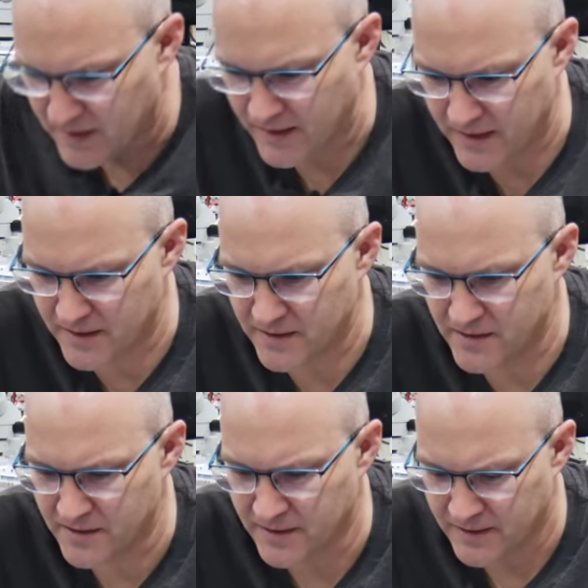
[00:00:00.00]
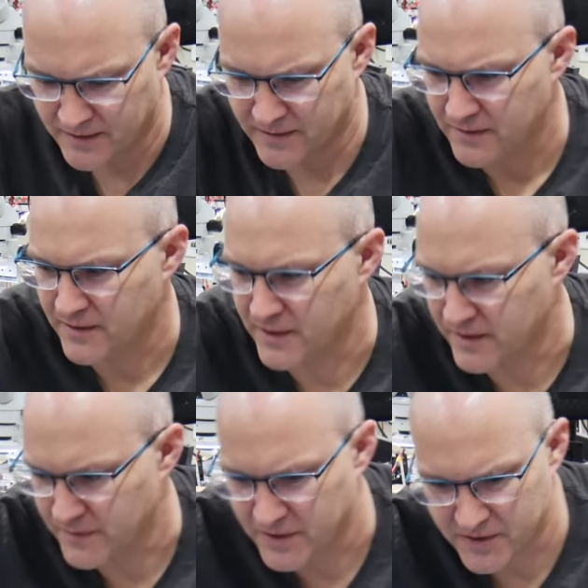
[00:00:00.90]
and then
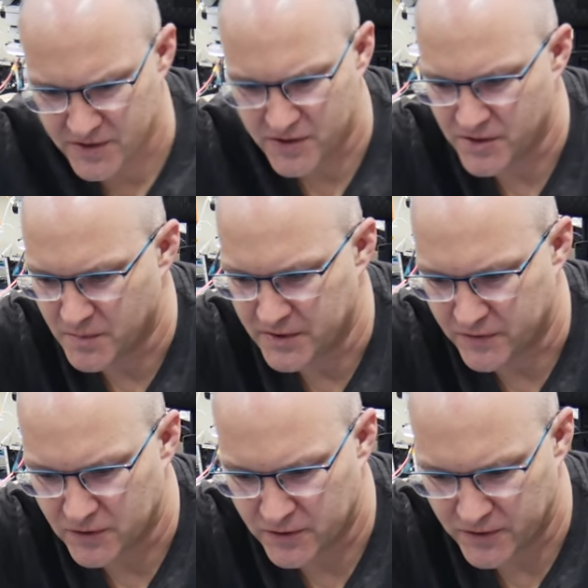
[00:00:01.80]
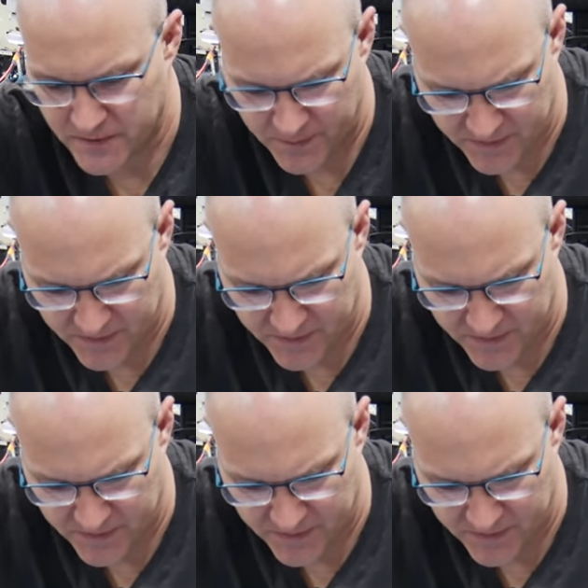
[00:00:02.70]
I'm going to just use a bit of glue